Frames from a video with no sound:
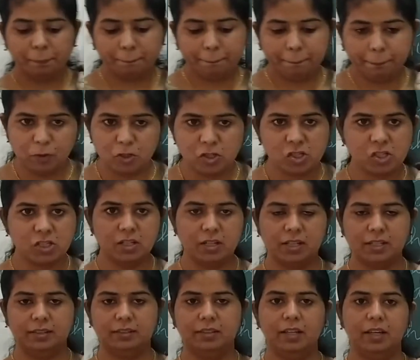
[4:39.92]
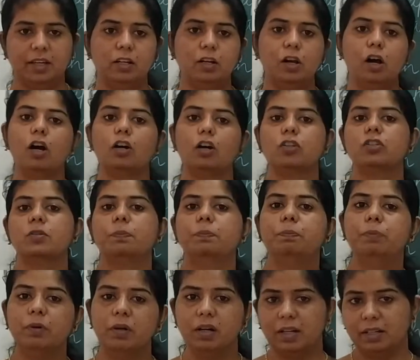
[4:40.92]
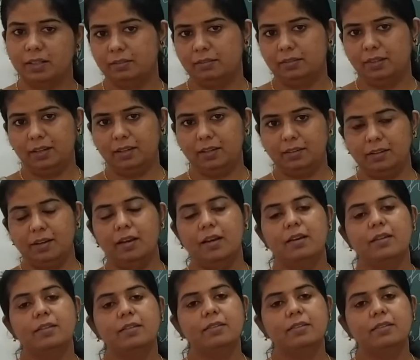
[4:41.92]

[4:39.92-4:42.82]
to push a thing or to pull a thing,